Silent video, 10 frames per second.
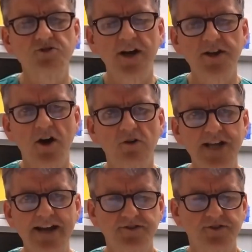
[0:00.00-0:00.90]
trying to hold
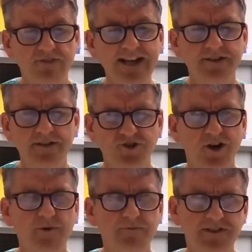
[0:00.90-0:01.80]
down a sort of regular
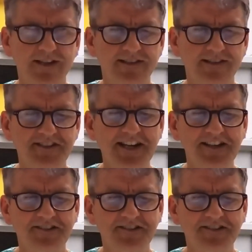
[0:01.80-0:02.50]
job, obviously setting